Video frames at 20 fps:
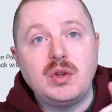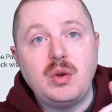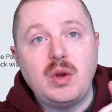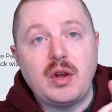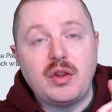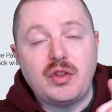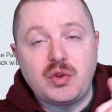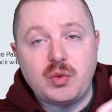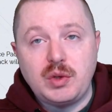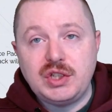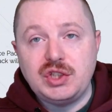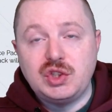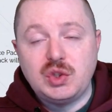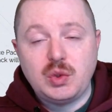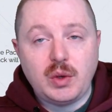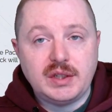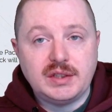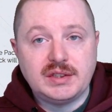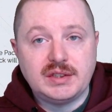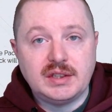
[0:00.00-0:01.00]
you got 3
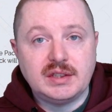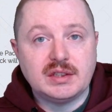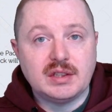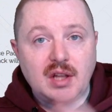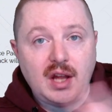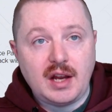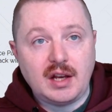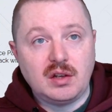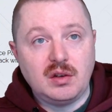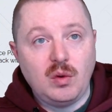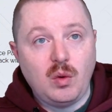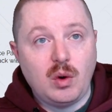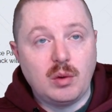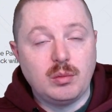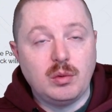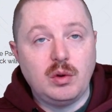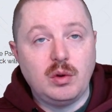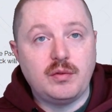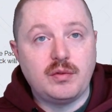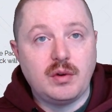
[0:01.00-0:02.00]
choices like
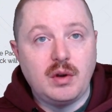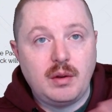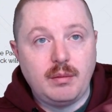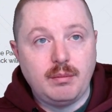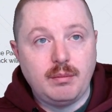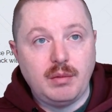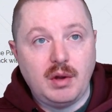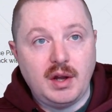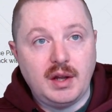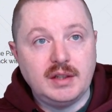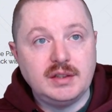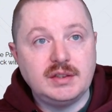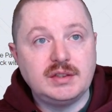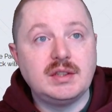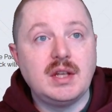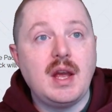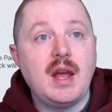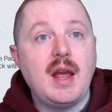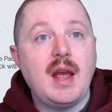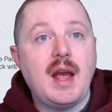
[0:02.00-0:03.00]
normal from
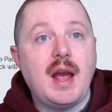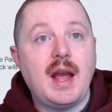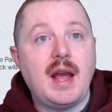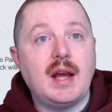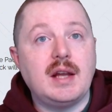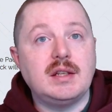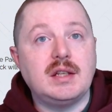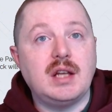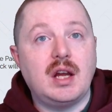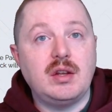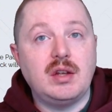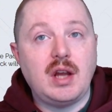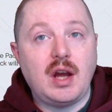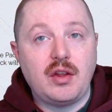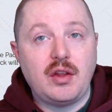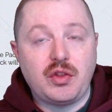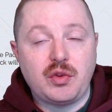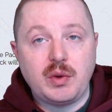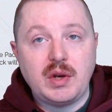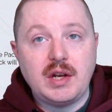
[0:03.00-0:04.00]
Muds, and you
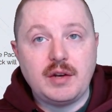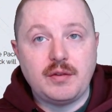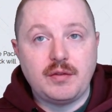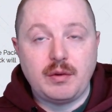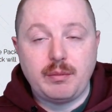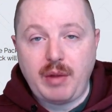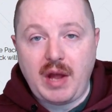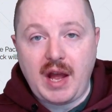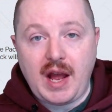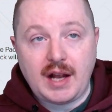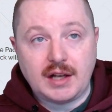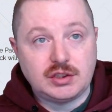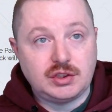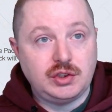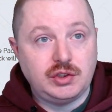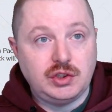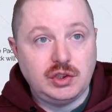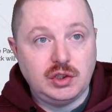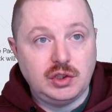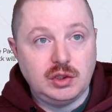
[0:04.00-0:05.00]
got 3 different packs
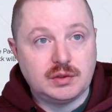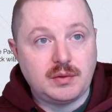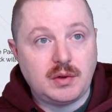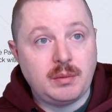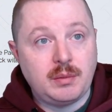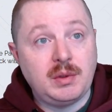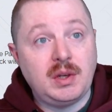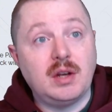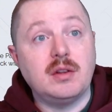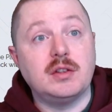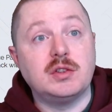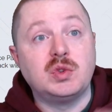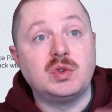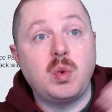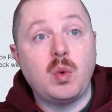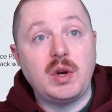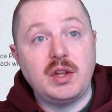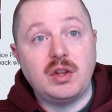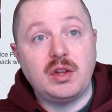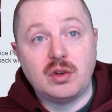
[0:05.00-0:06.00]
to choose from here. The
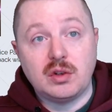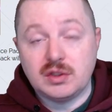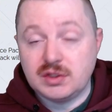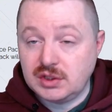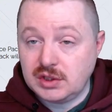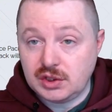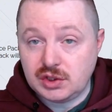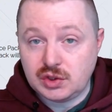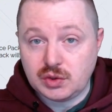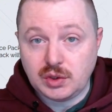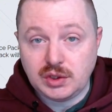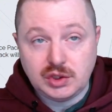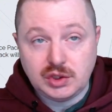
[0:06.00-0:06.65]
23rd Century